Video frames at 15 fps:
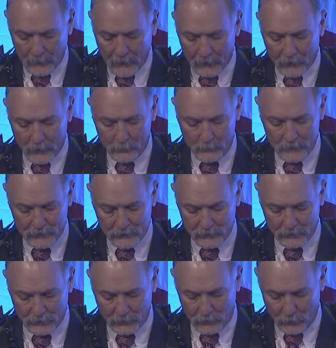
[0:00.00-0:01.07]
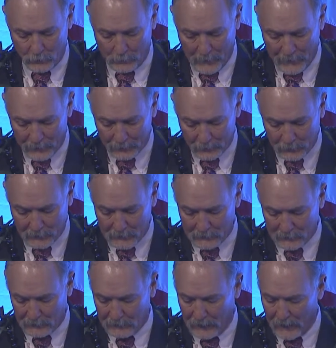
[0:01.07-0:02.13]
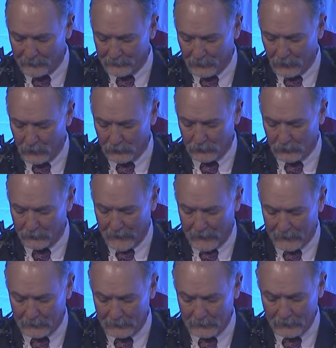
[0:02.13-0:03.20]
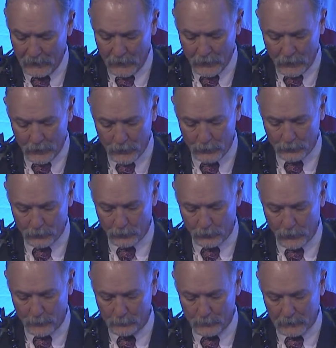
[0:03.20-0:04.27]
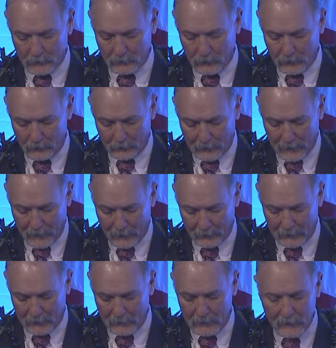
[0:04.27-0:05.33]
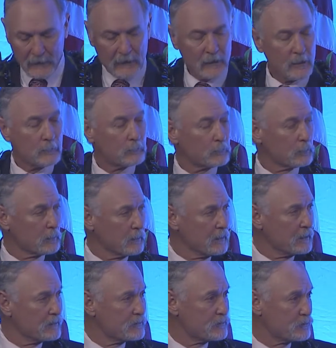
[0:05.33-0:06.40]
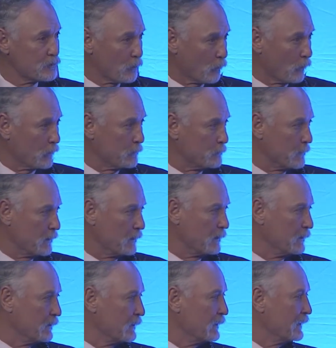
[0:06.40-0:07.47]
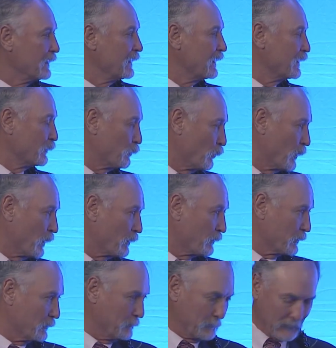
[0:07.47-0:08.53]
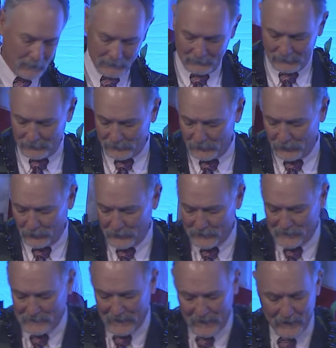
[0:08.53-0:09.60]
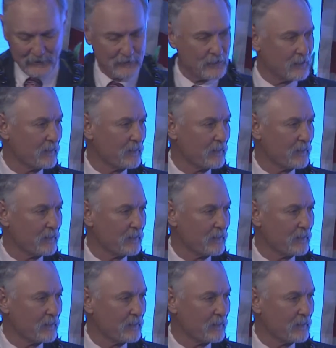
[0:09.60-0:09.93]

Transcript: Commissioner Kirkpatrick is a lifelong Nevadan who grew up in Clark County. Please join me in welcoming to the stage.